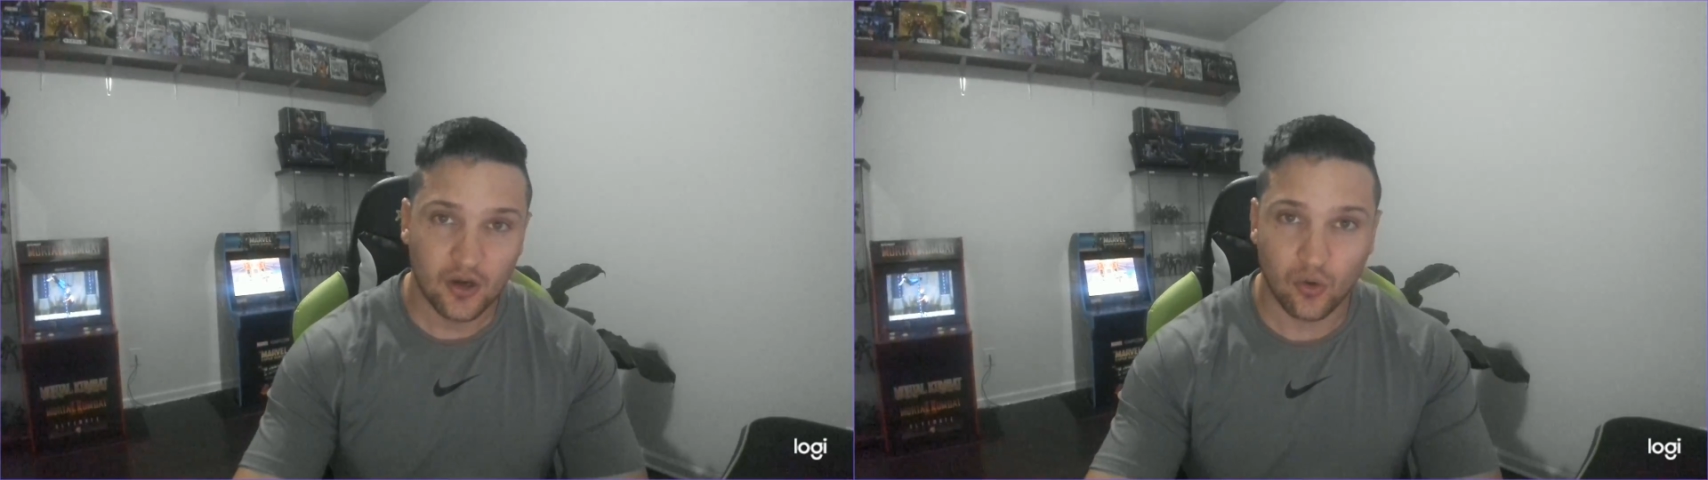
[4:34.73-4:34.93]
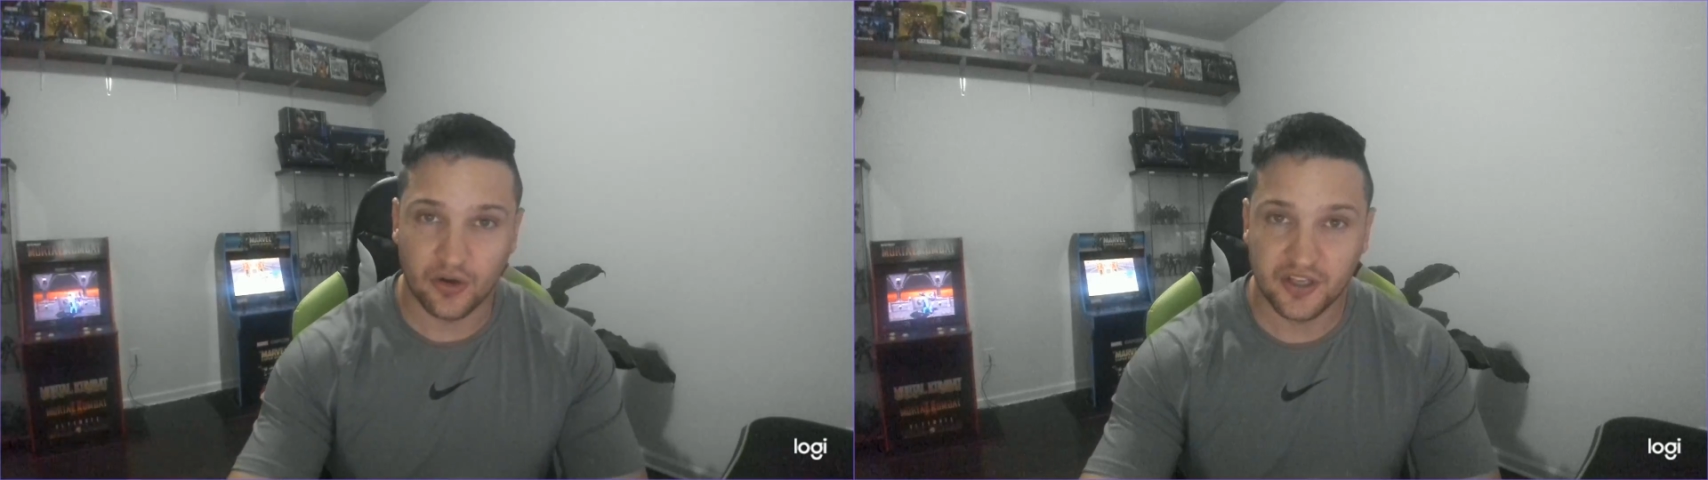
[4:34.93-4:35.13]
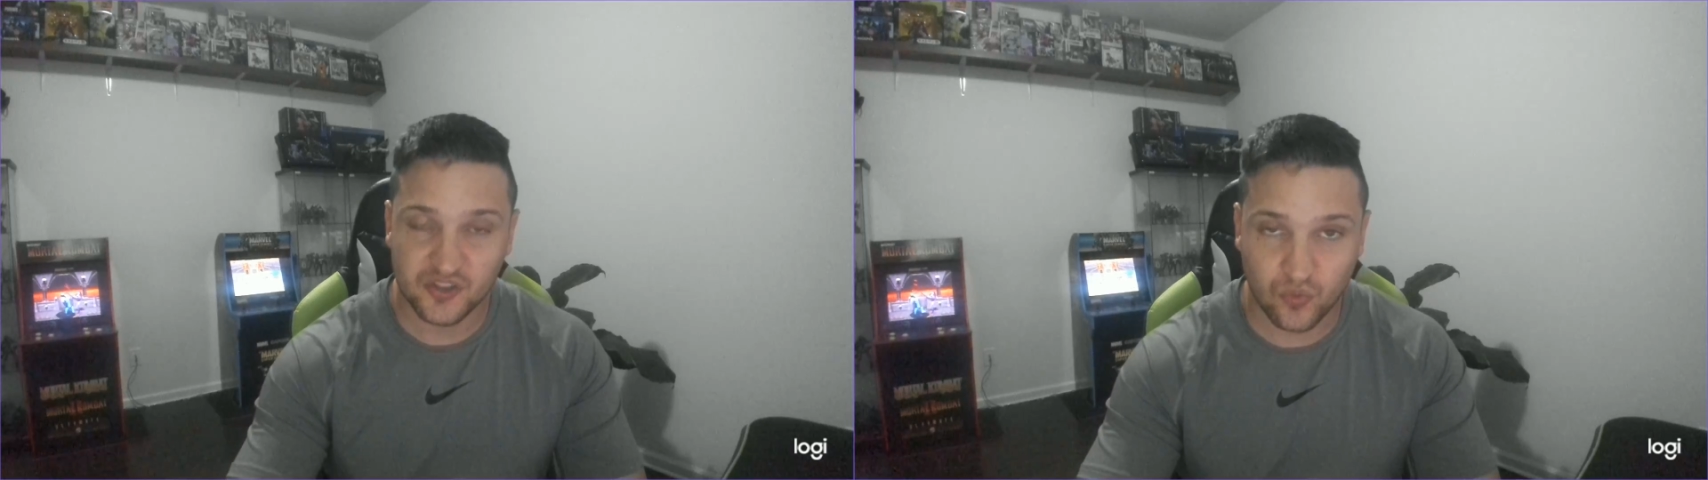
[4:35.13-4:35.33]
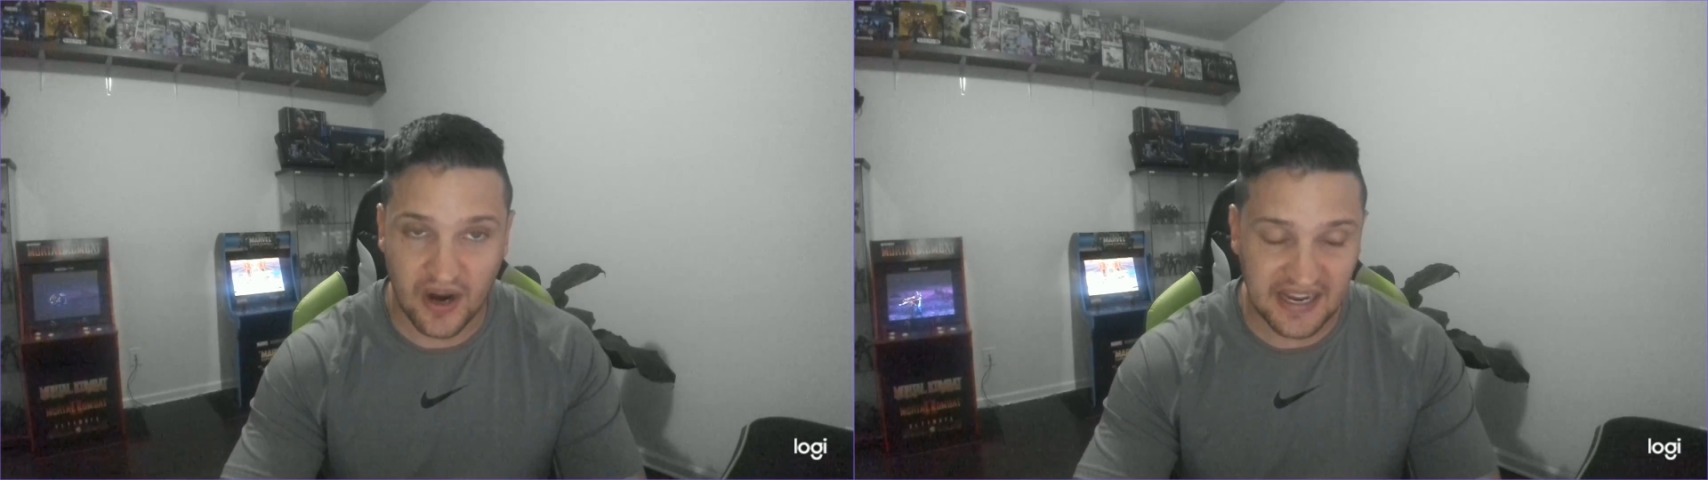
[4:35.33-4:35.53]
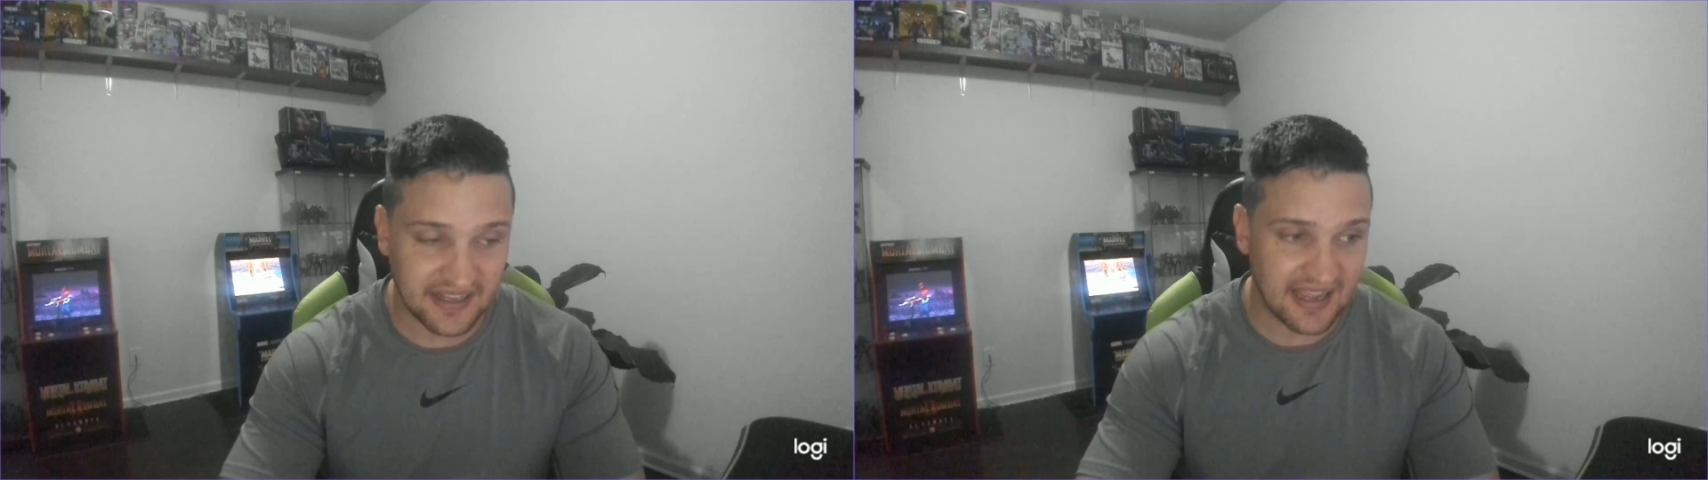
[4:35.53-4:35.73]
on his
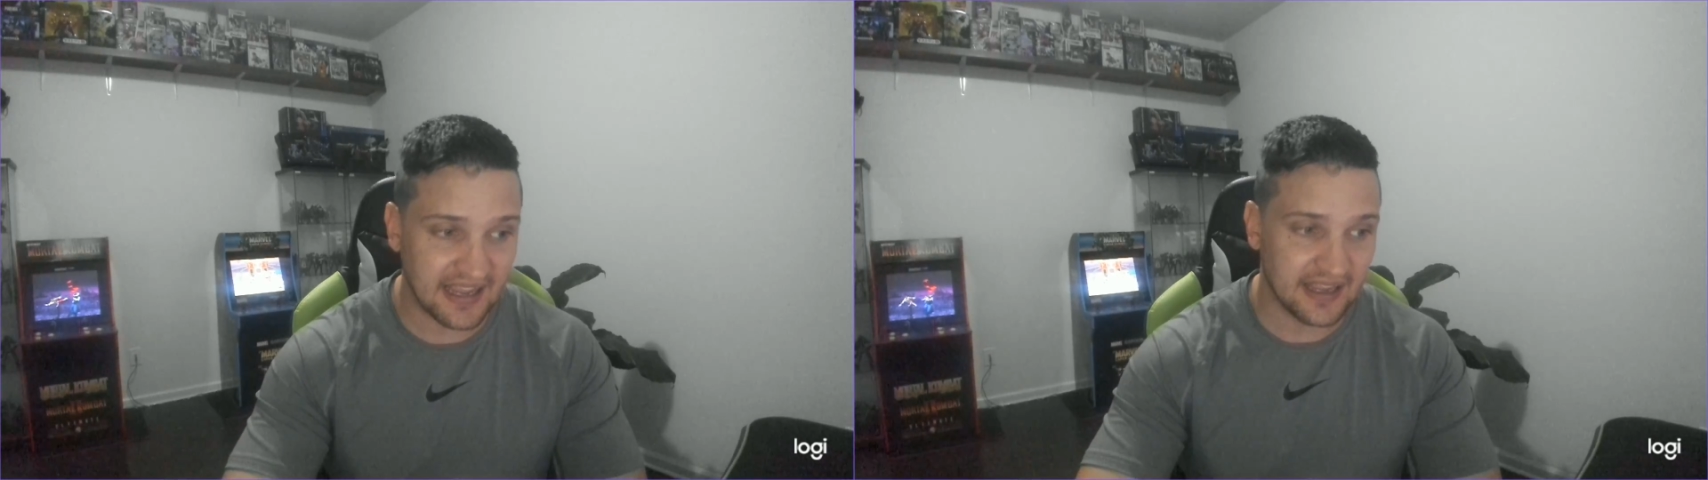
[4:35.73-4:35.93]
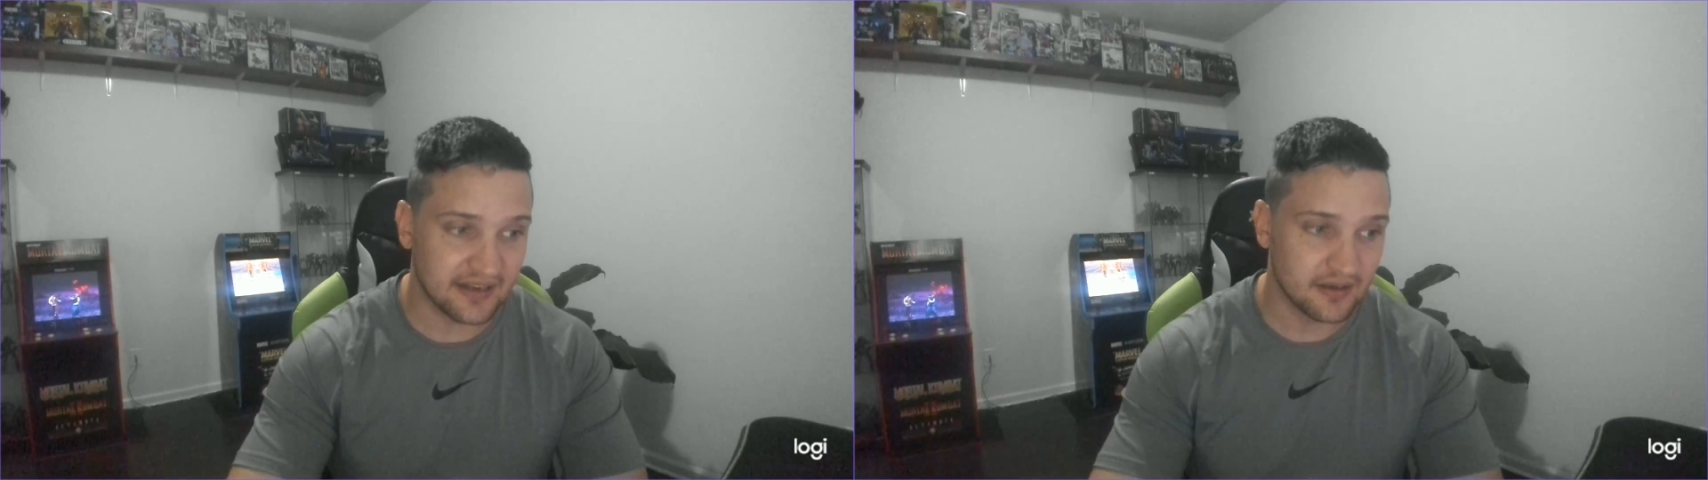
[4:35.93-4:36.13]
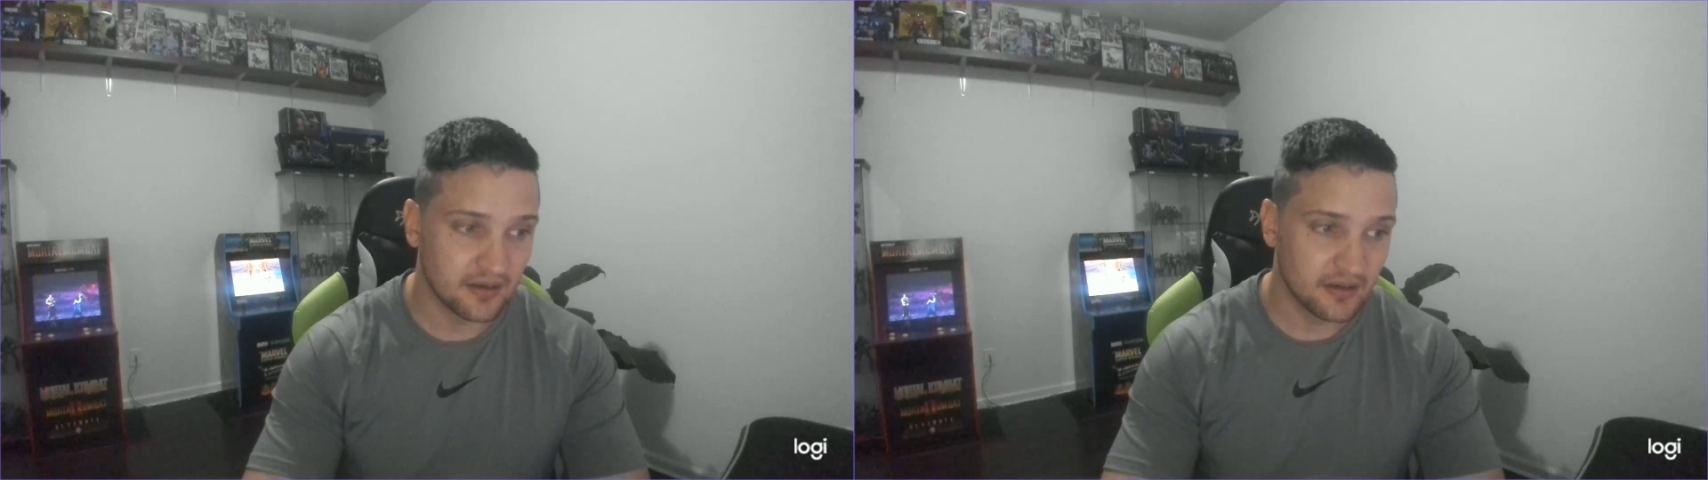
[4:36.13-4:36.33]
right hand